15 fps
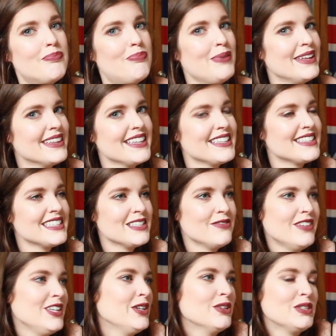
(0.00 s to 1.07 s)
but this is a
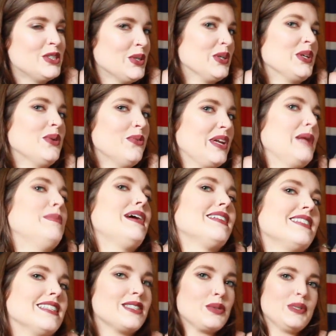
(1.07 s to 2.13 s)
video showing what I
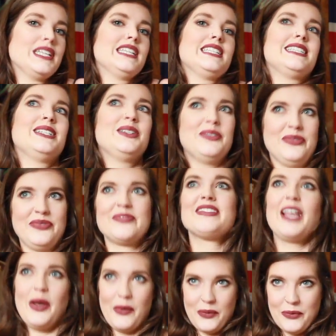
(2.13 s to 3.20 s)
bought this week, so
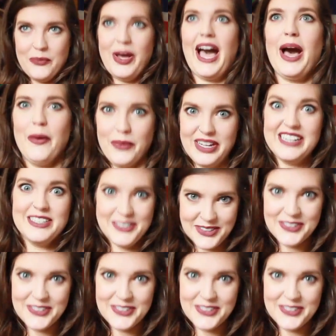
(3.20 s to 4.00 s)
I went to